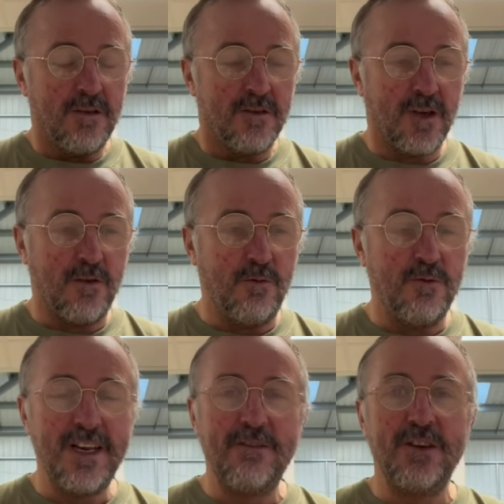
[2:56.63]
So
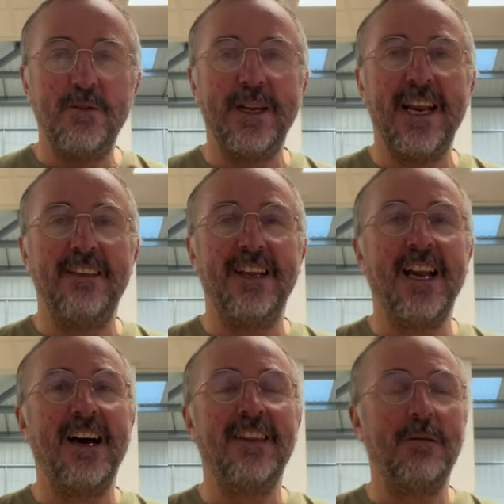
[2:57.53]
never doing anything
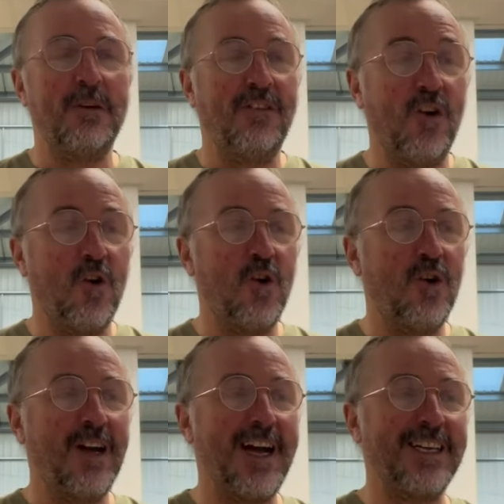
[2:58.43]
like that before,
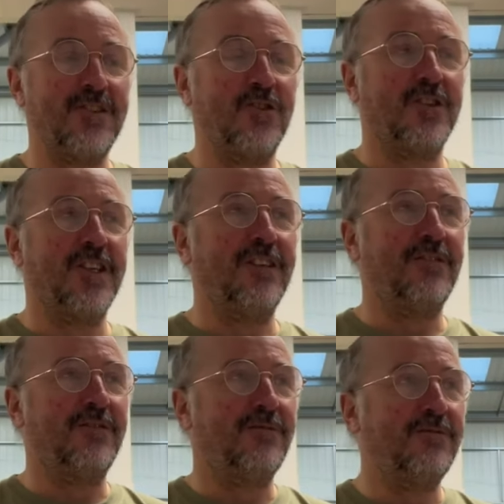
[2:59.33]
I sort
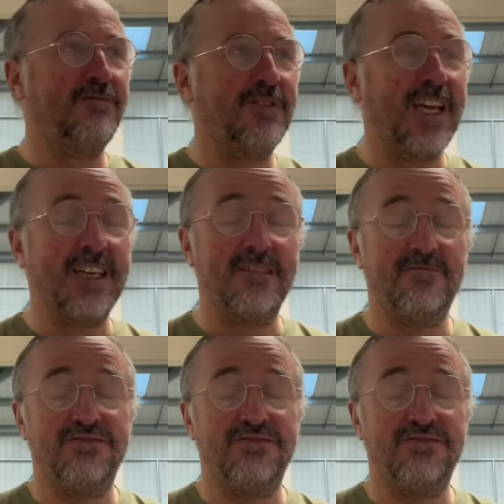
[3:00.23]
of said,